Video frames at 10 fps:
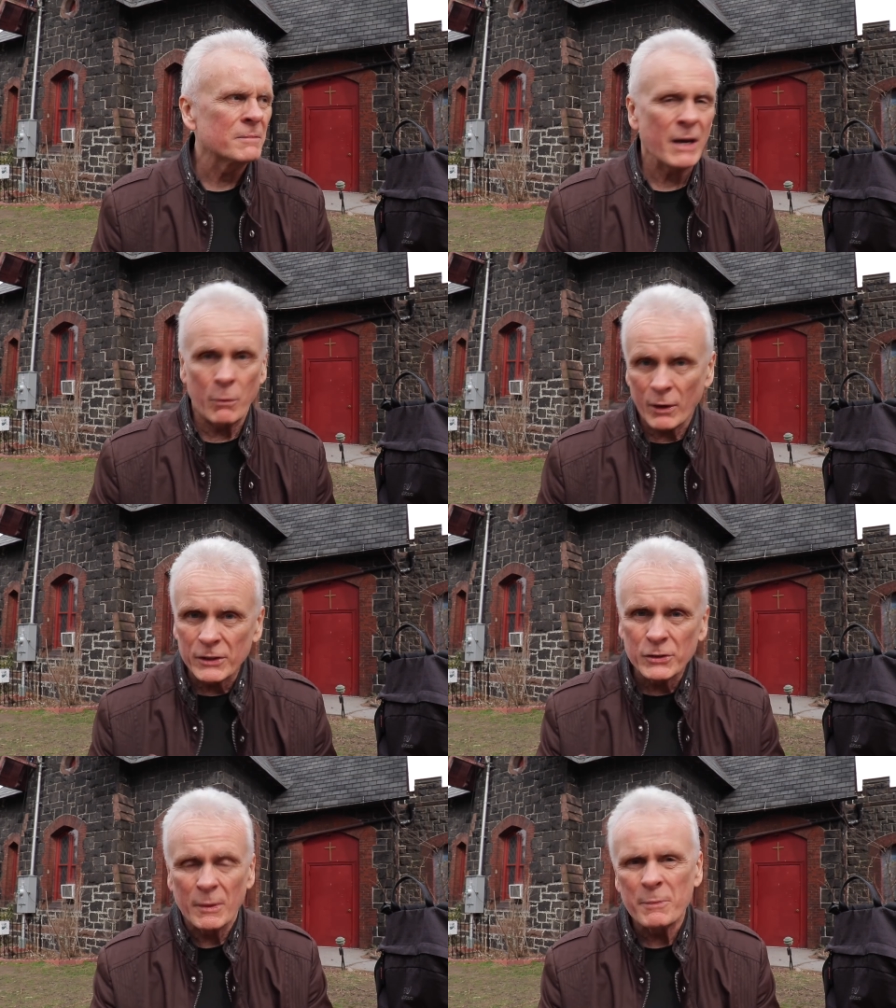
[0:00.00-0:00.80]
I want
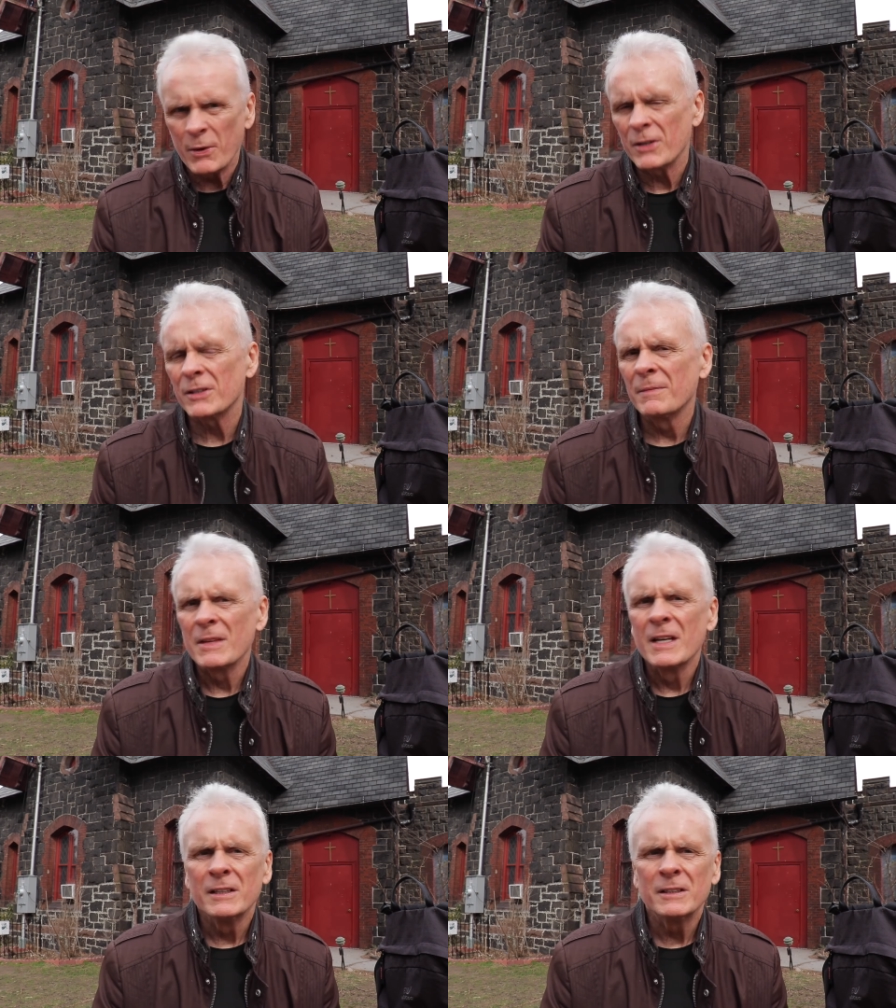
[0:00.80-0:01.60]
to do my part
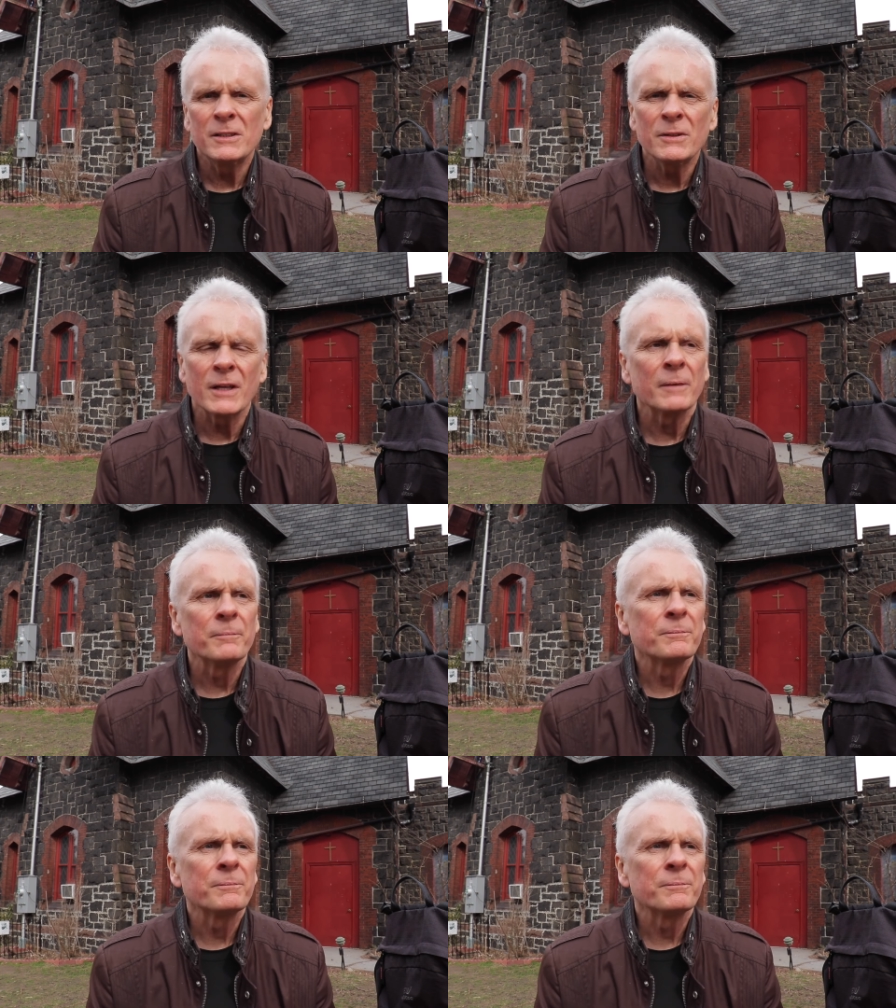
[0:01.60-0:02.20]
to do that.